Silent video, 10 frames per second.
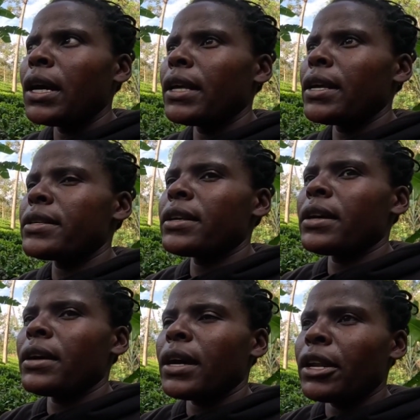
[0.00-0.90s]
Yes,
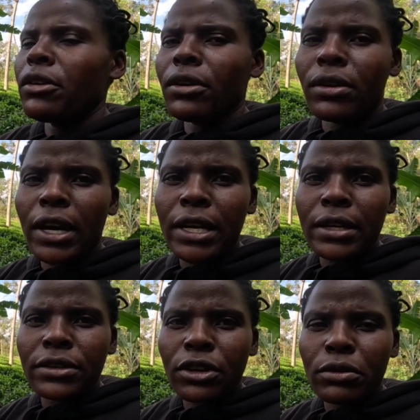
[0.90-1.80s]
uh, I know
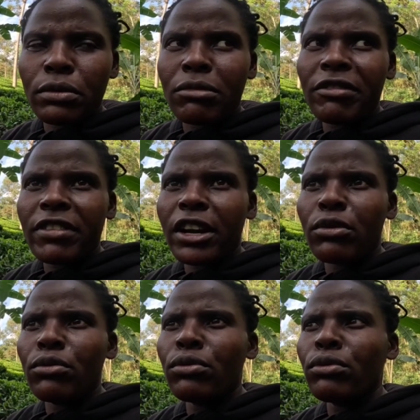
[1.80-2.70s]
I talked with my friend
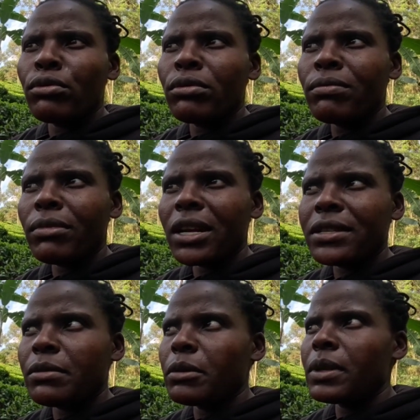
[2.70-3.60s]
who
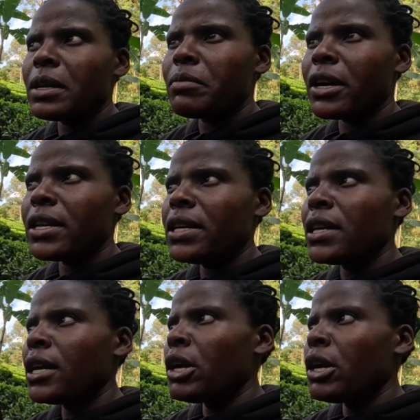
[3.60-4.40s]
blessed me with that money.